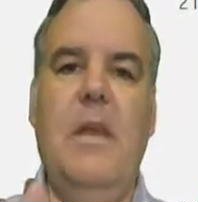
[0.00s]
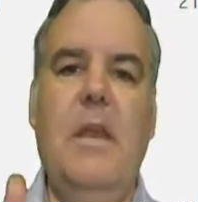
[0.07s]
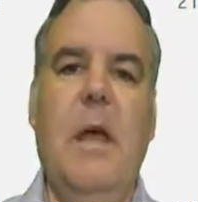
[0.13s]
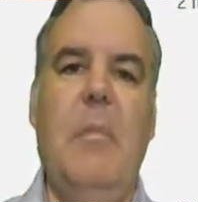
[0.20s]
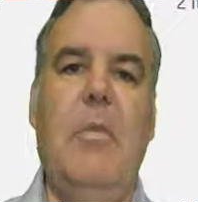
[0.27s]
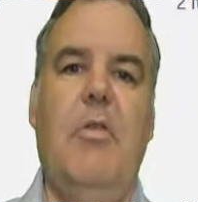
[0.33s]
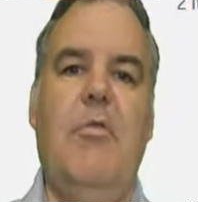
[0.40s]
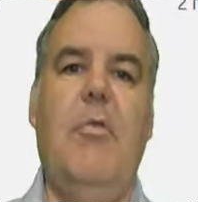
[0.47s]

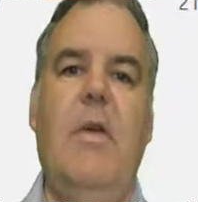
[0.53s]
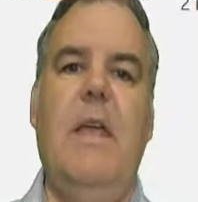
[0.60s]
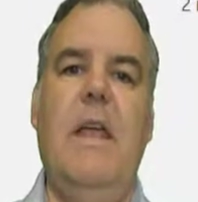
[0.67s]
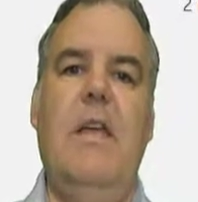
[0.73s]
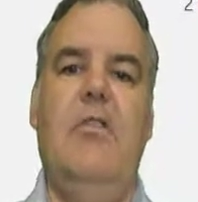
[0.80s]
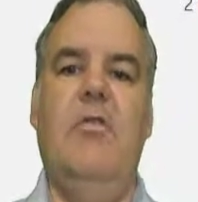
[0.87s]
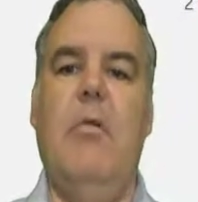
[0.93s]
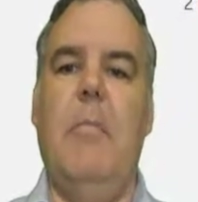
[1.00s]
Number
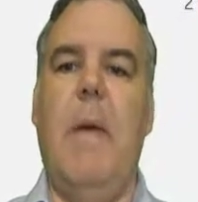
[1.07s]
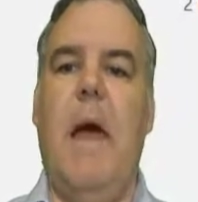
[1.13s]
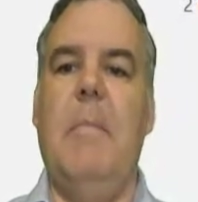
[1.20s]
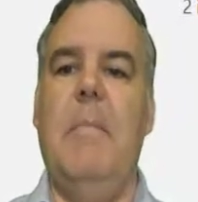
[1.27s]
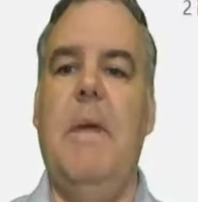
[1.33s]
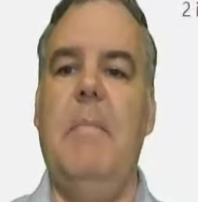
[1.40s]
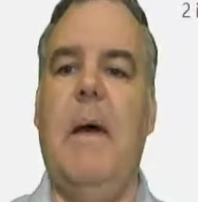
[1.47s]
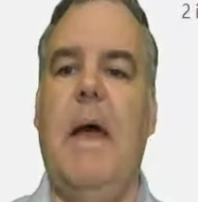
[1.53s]
3 is your
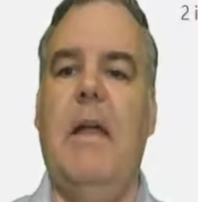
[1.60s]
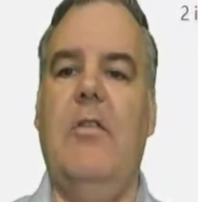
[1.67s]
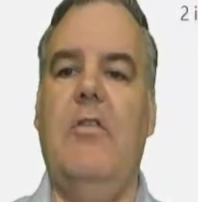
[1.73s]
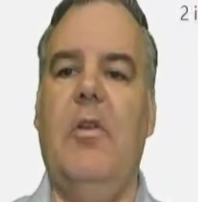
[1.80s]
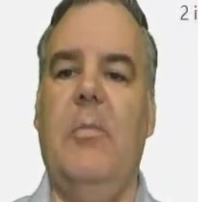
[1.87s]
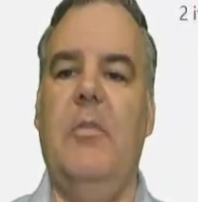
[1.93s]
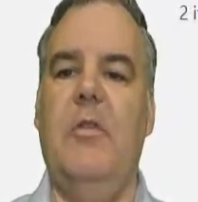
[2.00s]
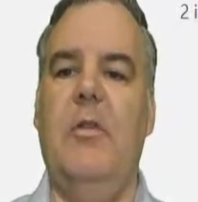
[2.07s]
About Me page.
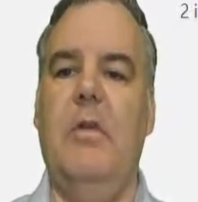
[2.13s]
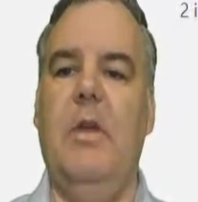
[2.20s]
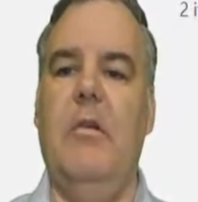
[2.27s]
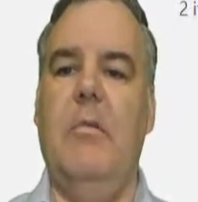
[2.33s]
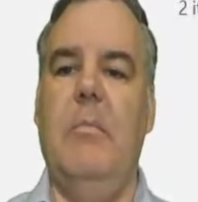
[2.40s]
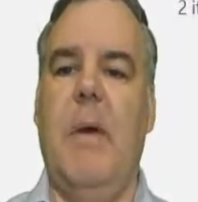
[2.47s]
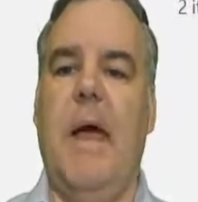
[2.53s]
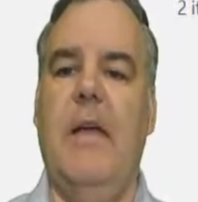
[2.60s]
So I'm still here
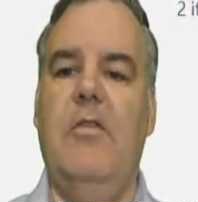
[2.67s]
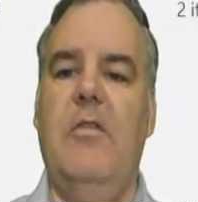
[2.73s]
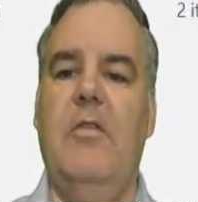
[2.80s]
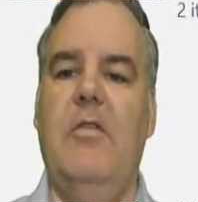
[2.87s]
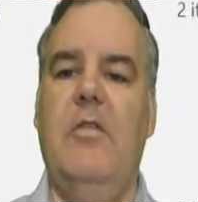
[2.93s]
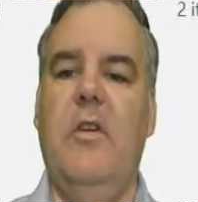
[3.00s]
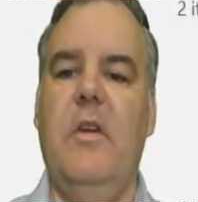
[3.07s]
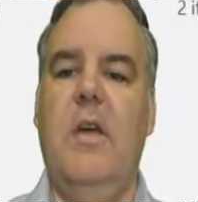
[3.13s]
in
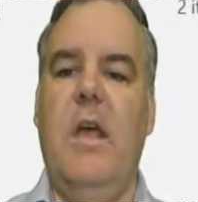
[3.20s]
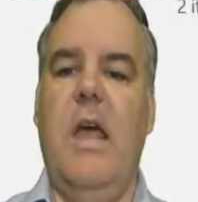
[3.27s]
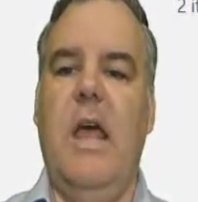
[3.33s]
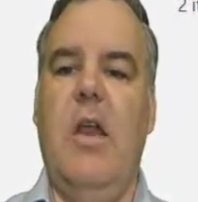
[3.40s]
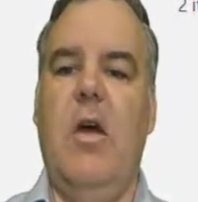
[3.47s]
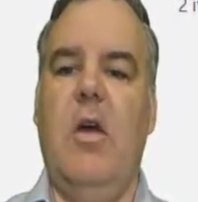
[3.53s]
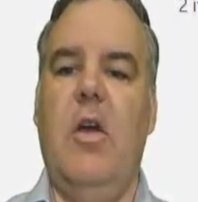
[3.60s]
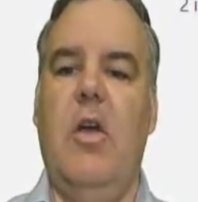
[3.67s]
Pages,
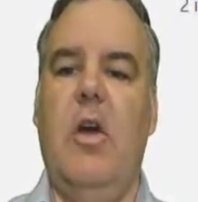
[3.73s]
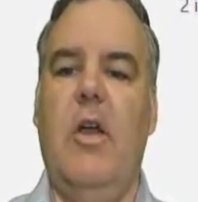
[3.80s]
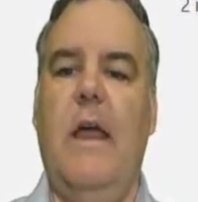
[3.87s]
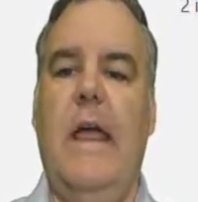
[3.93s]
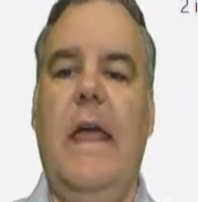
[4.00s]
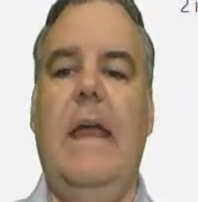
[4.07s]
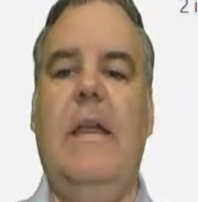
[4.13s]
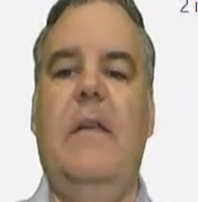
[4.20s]
and I can go to
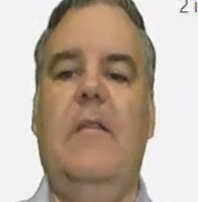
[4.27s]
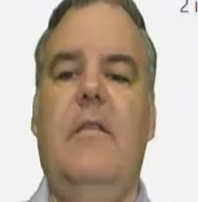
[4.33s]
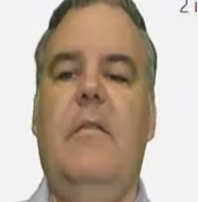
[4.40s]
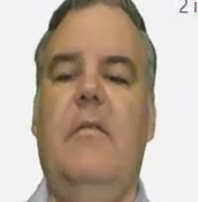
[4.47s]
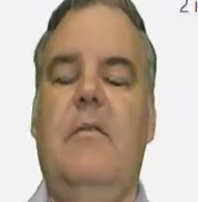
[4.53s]
Edit,